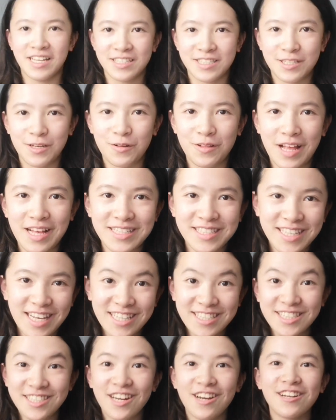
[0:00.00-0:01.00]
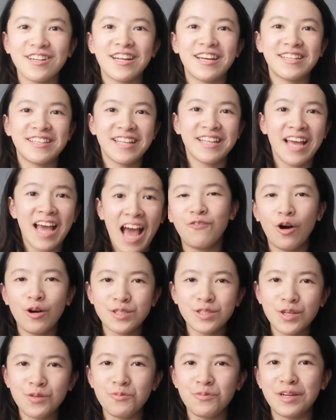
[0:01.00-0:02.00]
So let's get started. I've
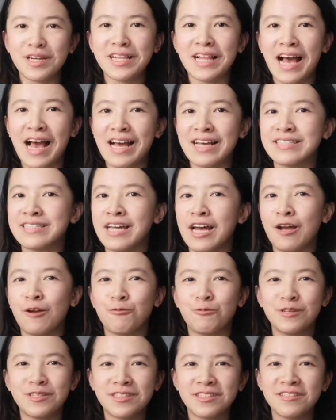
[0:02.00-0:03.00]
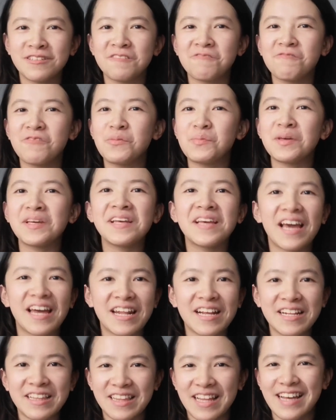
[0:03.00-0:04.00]
also realized that recently we've been
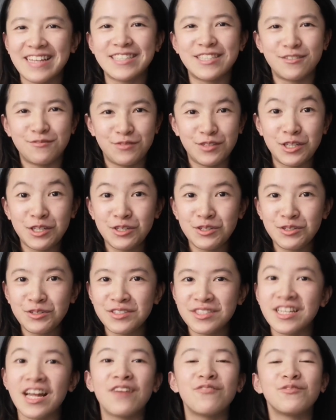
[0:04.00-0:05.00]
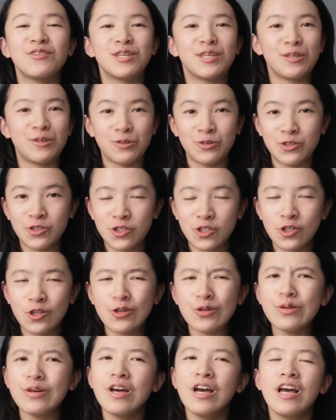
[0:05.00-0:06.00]
getting less views than we used
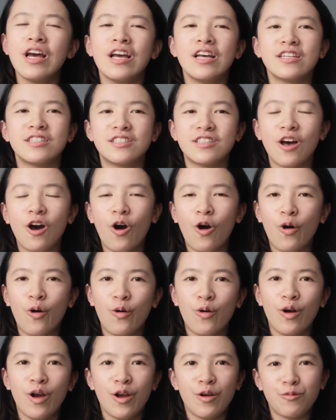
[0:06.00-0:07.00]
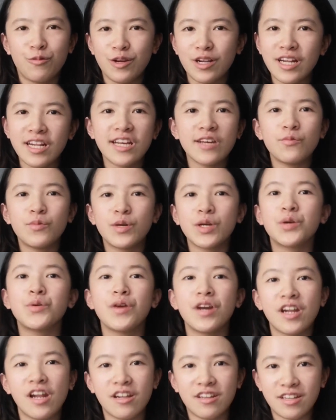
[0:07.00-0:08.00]
to. So really we
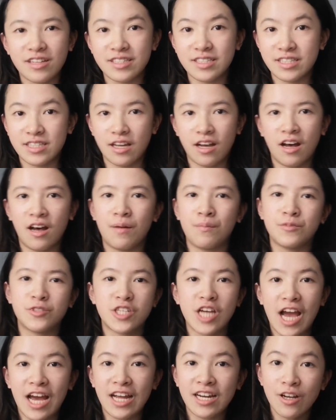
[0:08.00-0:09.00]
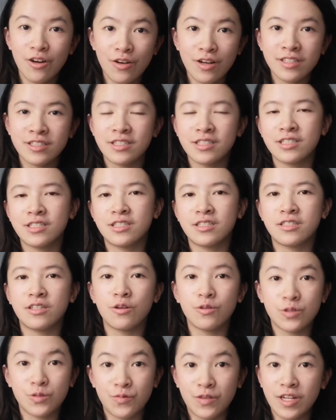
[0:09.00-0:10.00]
created this um, channel and this
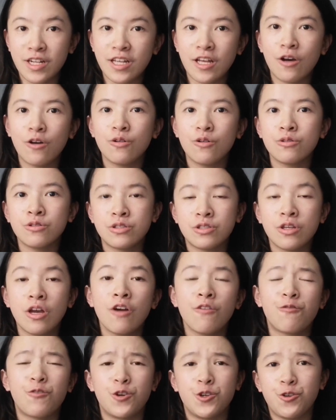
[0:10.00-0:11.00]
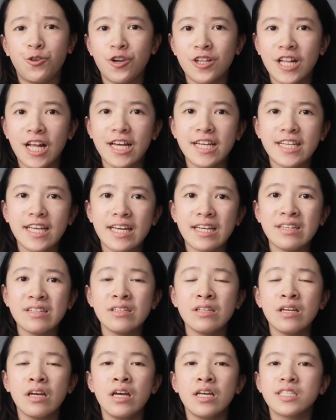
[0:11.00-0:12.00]
those videos for your
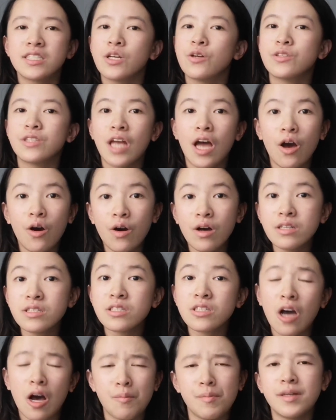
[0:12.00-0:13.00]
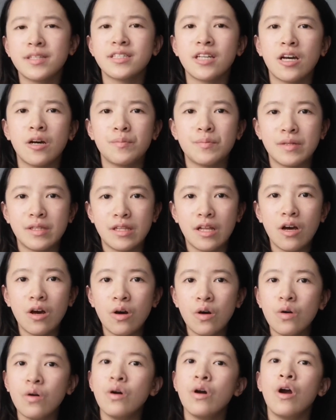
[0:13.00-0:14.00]
liking. So tell us, comment down
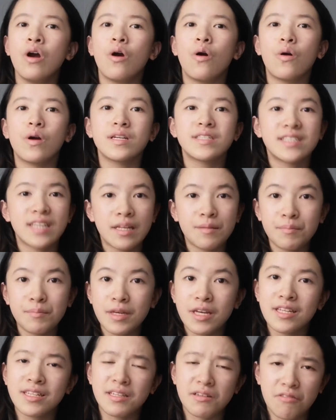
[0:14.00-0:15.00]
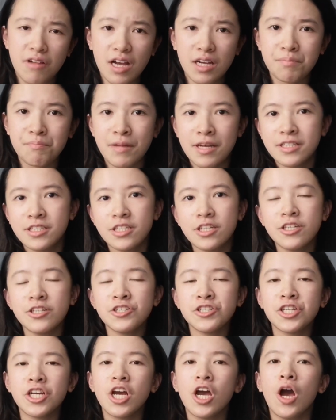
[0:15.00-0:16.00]
below or send me a direct
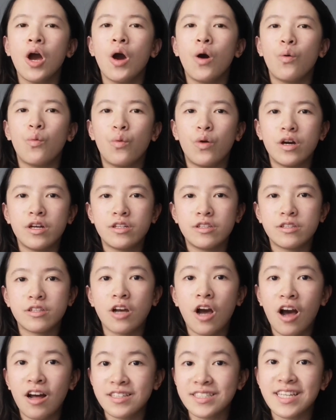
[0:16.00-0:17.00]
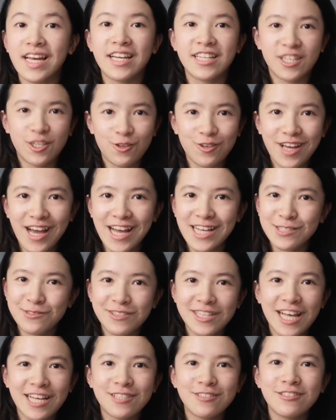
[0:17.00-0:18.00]
message what content you guys
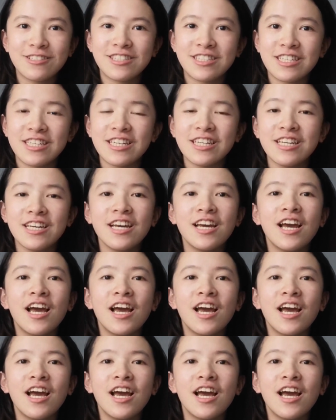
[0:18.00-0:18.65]
would like to see.